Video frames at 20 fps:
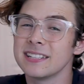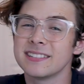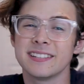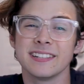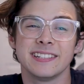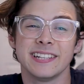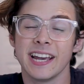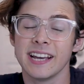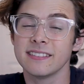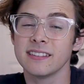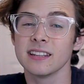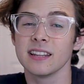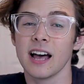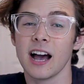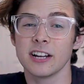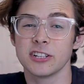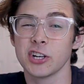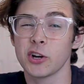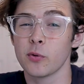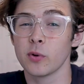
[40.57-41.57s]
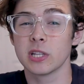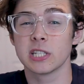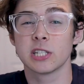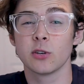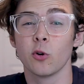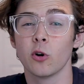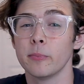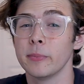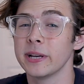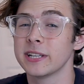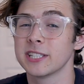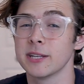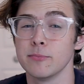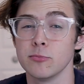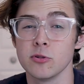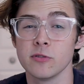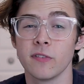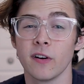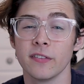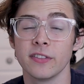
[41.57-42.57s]
is to take the logic when someone makes a
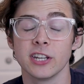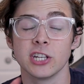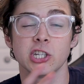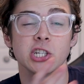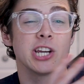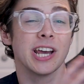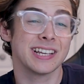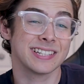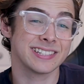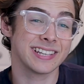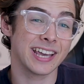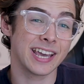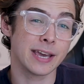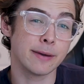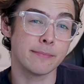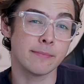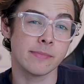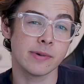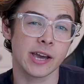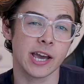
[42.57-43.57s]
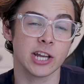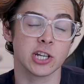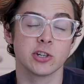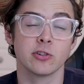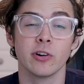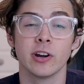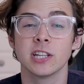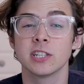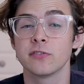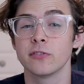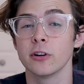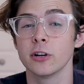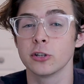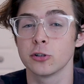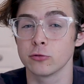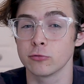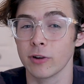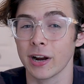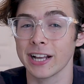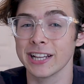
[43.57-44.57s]
move on the chess game and transfer it
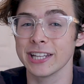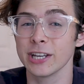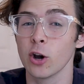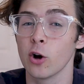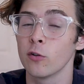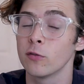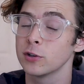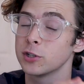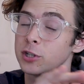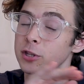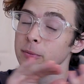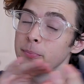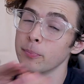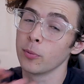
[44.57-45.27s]
directly over to the